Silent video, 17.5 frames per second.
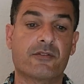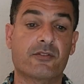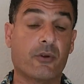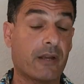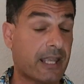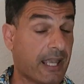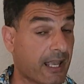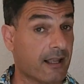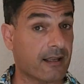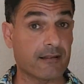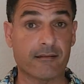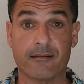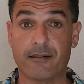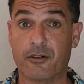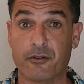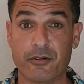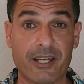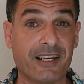So
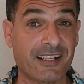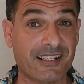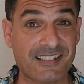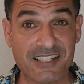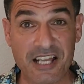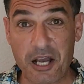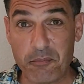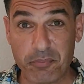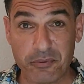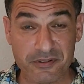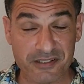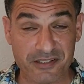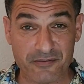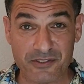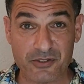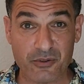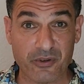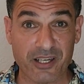again, great
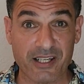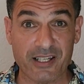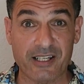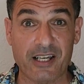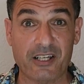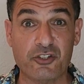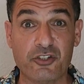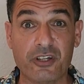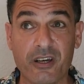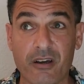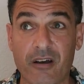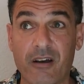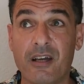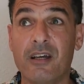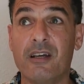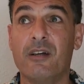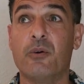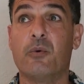examples, if it's okay that I
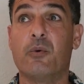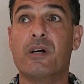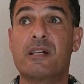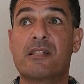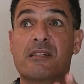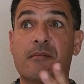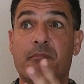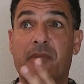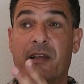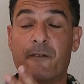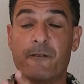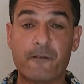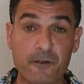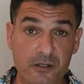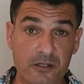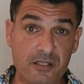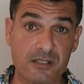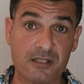share, was my
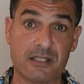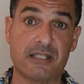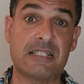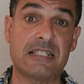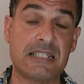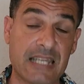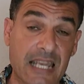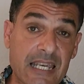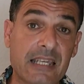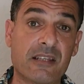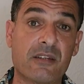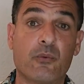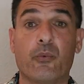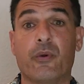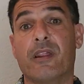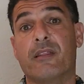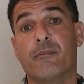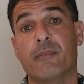first date
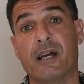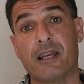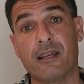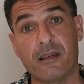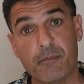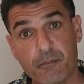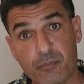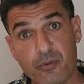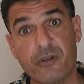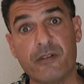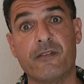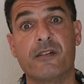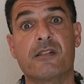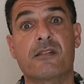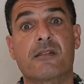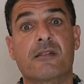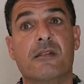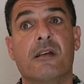with my
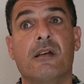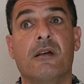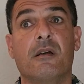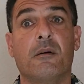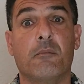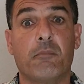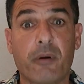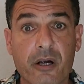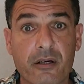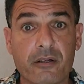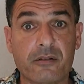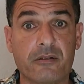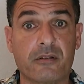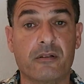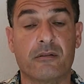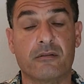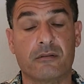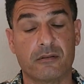previous
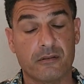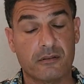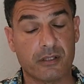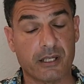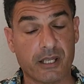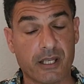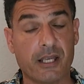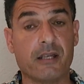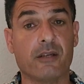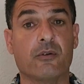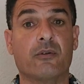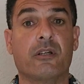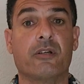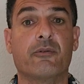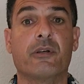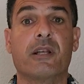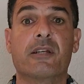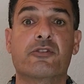partner. Again,
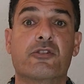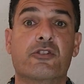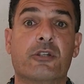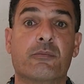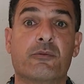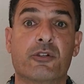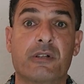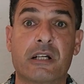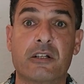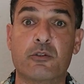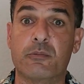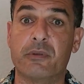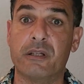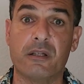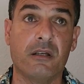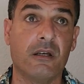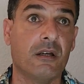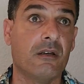where the relationship turned out to
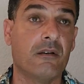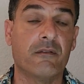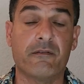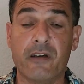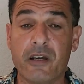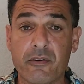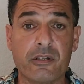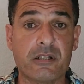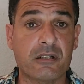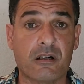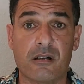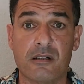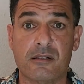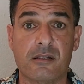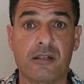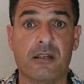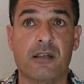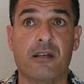be very
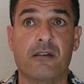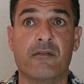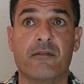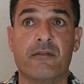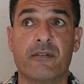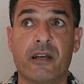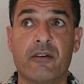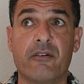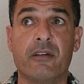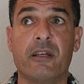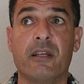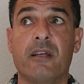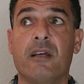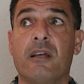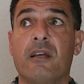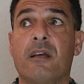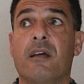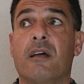toxic and
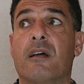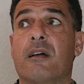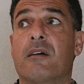very